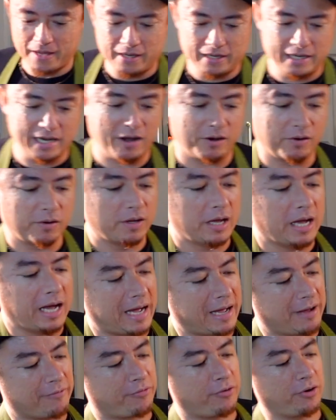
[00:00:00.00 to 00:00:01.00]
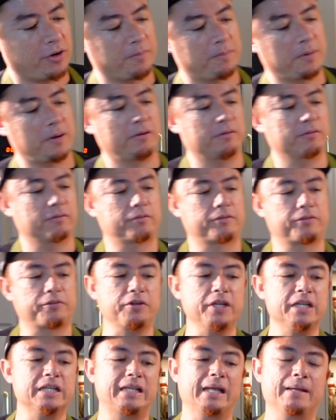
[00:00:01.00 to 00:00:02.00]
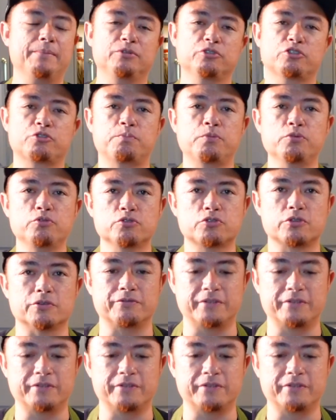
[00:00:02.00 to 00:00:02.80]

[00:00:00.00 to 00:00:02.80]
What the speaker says: Now, I've got about 3 tablespoons of